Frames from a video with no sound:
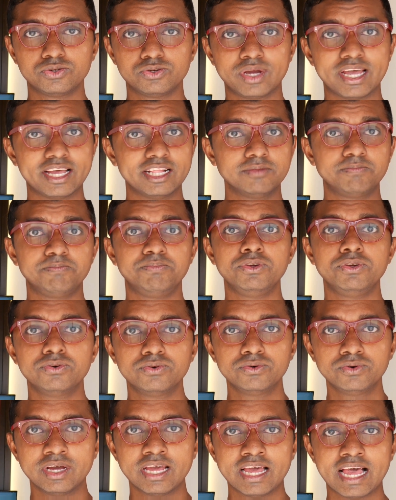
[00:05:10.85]
to help
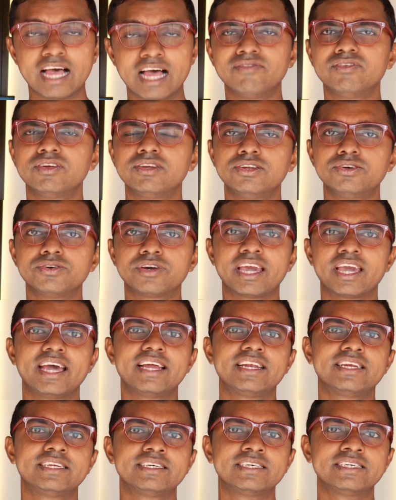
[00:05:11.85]
you have a look
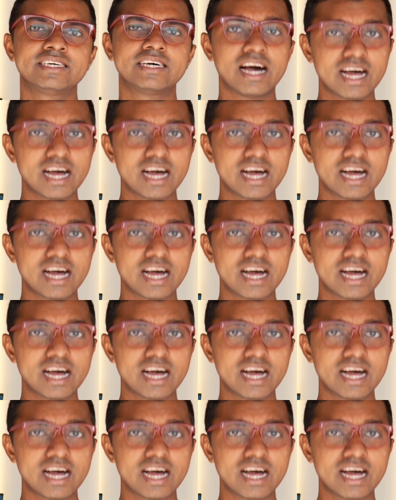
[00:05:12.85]
at